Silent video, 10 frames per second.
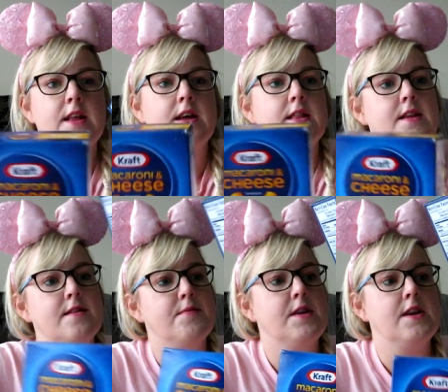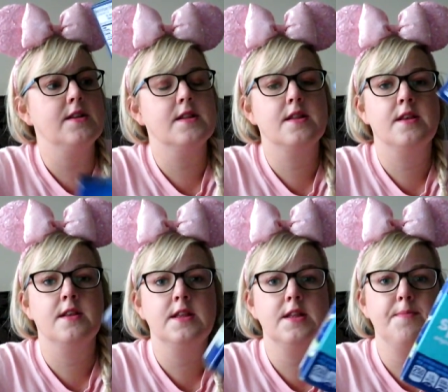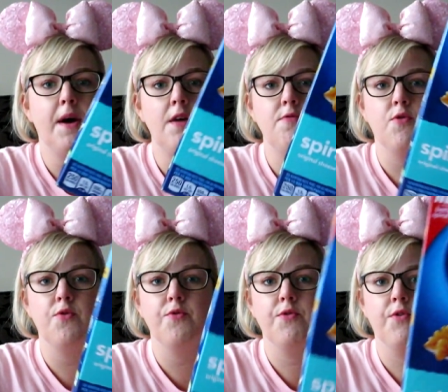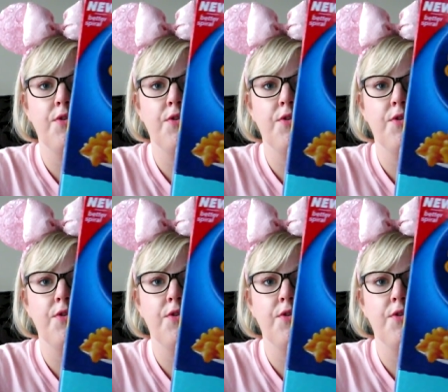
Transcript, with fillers: and this one is the spirals.